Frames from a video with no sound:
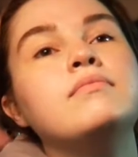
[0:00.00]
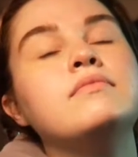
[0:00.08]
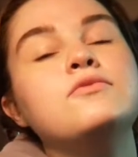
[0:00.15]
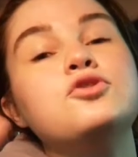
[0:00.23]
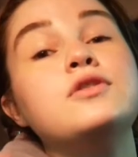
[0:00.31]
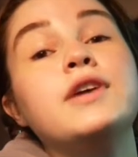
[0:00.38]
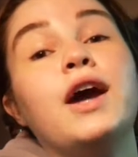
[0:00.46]

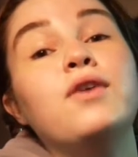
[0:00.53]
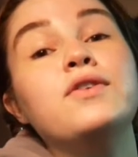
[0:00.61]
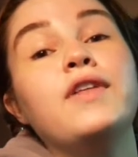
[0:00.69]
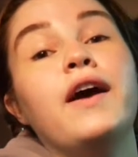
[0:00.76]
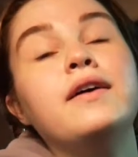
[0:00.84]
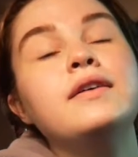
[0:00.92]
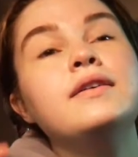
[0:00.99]
just look out for
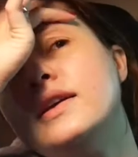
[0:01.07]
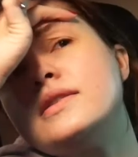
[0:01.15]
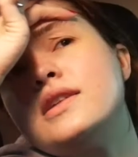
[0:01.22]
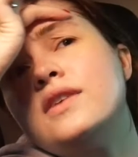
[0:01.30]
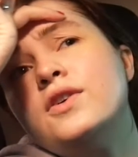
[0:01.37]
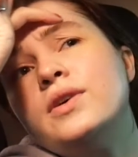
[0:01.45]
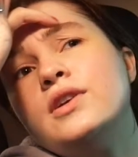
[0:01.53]
that.
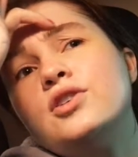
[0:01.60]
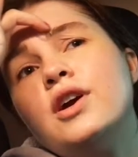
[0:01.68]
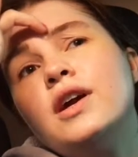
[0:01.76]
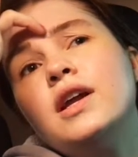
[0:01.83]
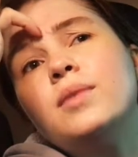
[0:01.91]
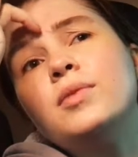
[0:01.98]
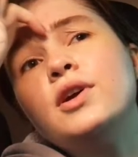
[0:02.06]
Instead of going to
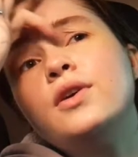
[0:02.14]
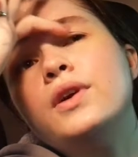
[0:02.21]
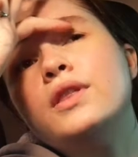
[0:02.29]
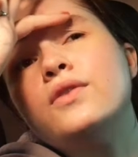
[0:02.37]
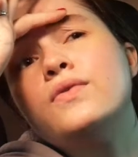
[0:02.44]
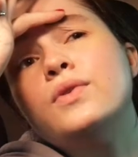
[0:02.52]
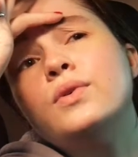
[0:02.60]
Target, I'm gonna go
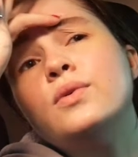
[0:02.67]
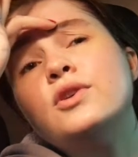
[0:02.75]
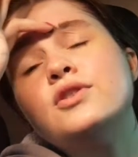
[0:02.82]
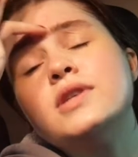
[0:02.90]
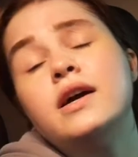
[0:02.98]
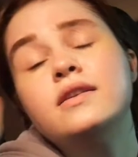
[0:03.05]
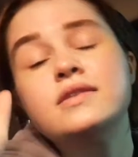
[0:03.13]
get the food, which
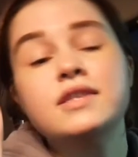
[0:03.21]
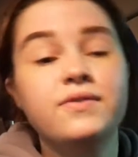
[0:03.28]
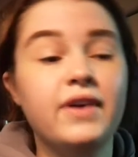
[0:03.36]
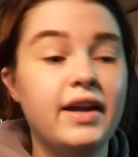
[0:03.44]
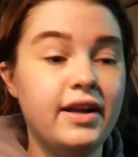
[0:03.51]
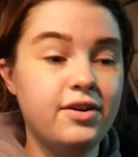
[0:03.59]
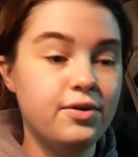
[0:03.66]
is honestly
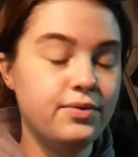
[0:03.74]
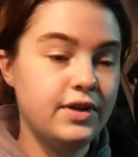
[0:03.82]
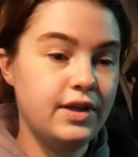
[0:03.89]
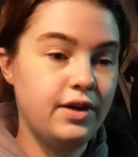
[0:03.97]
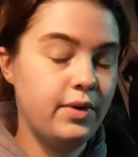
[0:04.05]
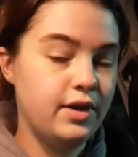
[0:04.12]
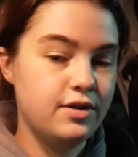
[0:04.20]
fine. I don't feel
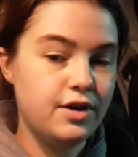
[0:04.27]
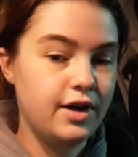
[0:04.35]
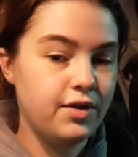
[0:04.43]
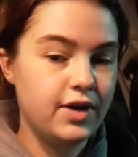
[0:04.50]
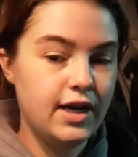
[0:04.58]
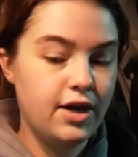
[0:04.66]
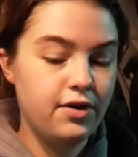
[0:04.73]
like going to
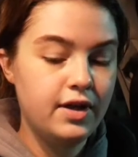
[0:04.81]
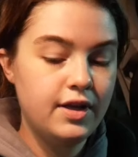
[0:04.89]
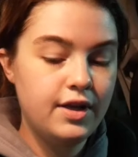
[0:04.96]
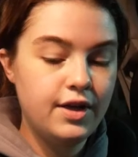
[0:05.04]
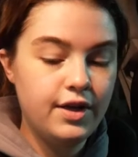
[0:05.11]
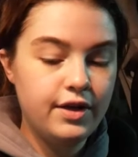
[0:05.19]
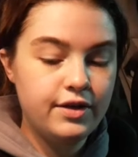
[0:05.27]
Target right now,
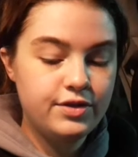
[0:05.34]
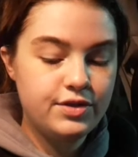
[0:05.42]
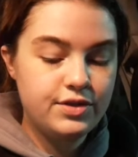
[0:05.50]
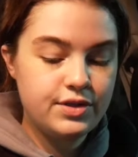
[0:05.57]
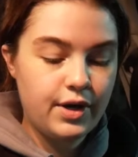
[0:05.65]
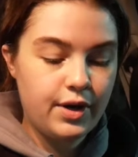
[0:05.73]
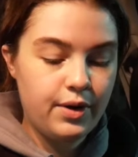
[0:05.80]

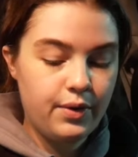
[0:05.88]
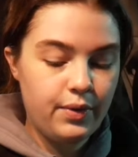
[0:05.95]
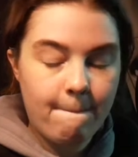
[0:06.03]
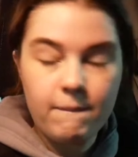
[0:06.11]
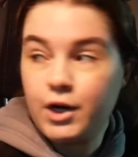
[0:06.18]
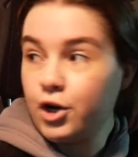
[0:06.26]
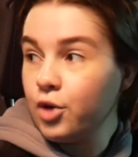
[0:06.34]
so
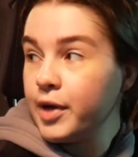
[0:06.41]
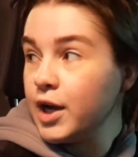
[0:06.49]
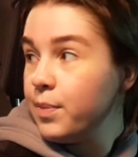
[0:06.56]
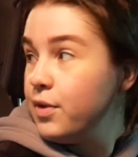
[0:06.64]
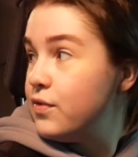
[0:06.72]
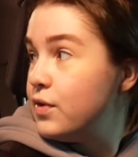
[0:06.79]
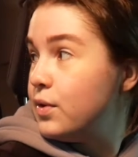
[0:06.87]
I'm gonna go pick up
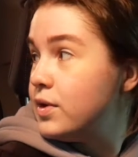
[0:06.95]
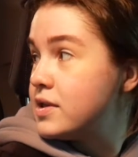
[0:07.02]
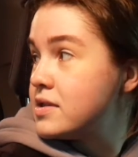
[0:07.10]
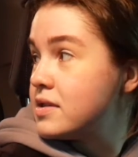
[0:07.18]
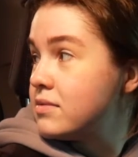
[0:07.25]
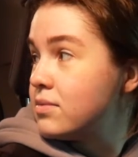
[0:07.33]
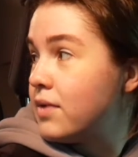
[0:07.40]
the food. It's
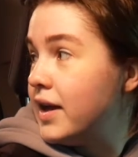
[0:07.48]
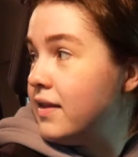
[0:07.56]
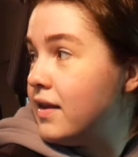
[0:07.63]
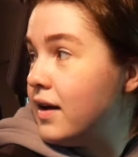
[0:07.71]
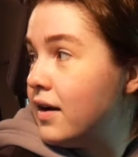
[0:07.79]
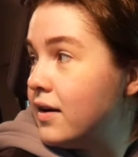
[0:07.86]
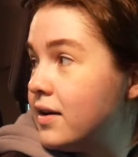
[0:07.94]
right
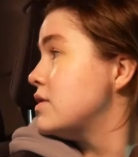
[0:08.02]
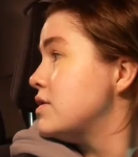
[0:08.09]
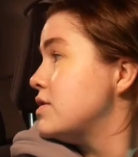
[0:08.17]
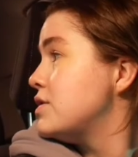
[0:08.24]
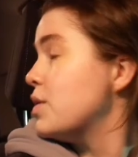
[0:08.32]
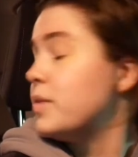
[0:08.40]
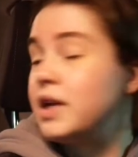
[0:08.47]
there,
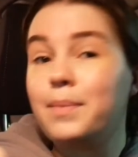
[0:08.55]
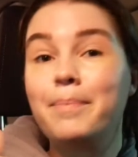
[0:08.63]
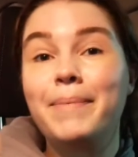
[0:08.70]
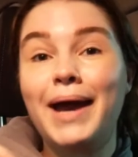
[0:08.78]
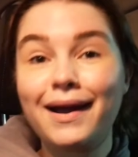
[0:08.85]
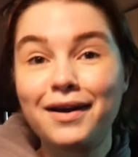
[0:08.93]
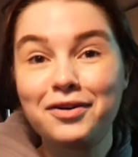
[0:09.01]
so I'm gonna get
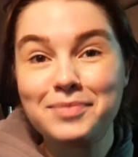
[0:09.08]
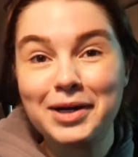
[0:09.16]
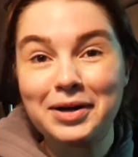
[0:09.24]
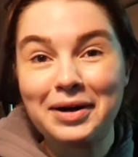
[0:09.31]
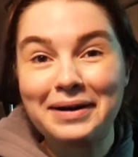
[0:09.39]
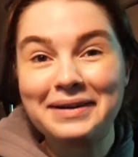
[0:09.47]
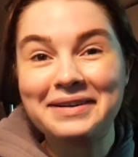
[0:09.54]
back out of my
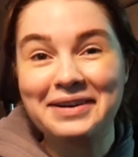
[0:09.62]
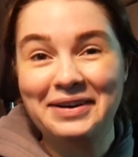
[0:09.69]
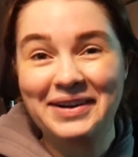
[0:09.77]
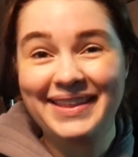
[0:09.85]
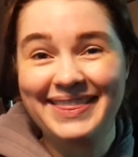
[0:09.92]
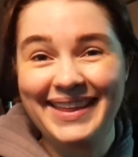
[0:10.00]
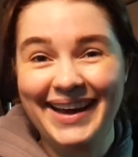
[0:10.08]
car and go
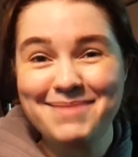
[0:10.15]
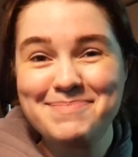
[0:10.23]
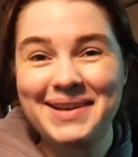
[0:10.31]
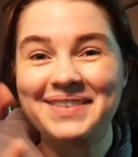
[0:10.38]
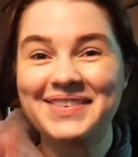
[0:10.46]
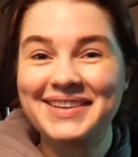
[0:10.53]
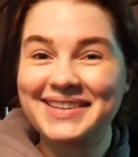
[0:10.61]
get that.
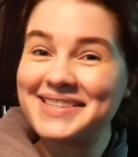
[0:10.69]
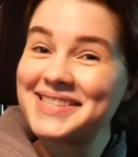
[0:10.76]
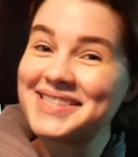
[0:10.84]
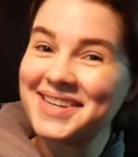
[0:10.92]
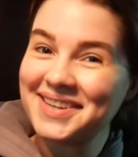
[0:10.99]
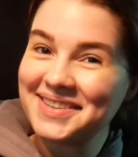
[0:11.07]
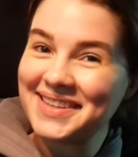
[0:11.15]
But I wanted to
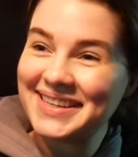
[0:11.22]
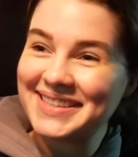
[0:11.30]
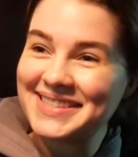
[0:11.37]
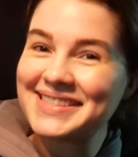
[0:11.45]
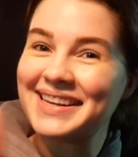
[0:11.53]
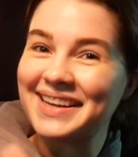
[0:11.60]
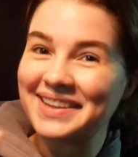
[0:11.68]
start
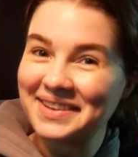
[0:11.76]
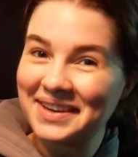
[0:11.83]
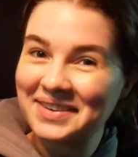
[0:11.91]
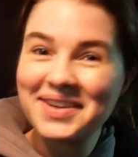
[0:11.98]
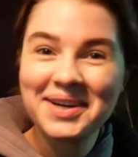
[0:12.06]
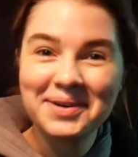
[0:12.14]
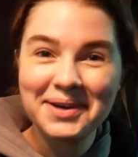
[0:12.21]
this.
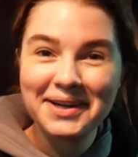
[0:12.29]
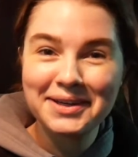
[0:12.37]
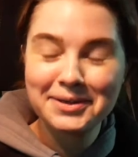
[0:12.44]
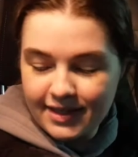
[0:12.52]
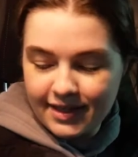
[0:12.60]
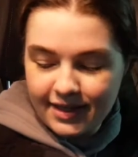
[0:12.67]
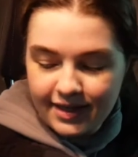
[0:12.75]
Hello, how are
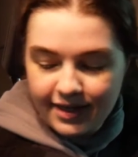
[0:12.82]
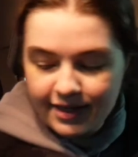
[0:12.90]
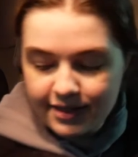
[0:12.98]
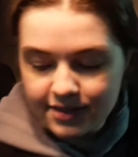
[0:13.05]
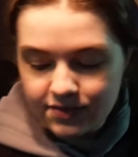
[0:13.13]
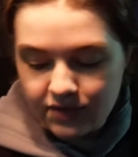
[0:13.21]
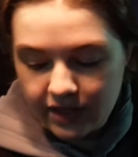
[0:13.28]
you?
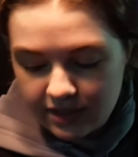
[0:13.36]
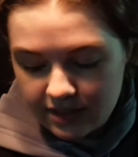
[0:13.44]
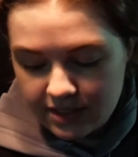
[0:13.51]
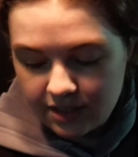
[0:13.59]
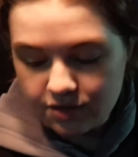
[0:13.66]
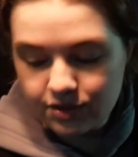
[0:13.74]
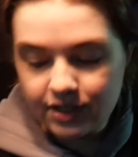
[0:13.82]
And finally
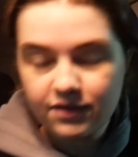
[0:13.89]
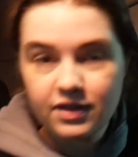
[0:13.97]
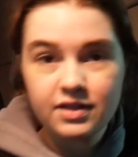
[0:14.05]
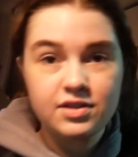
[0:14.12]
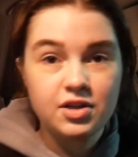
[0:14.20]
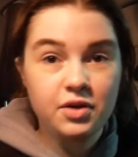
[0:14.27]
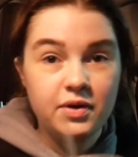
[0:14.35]
take a drink of this
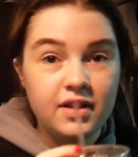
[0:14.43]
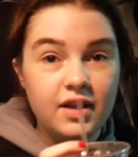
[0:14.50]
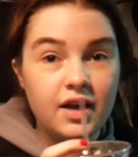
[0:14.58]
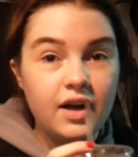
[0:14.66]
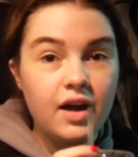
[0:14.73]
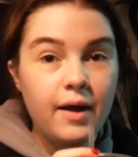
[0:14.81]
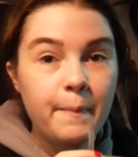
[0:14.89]
soda that
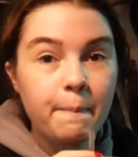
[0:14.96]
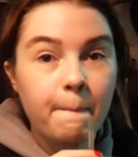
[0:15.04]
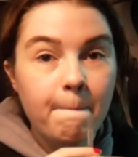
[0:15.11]
I got.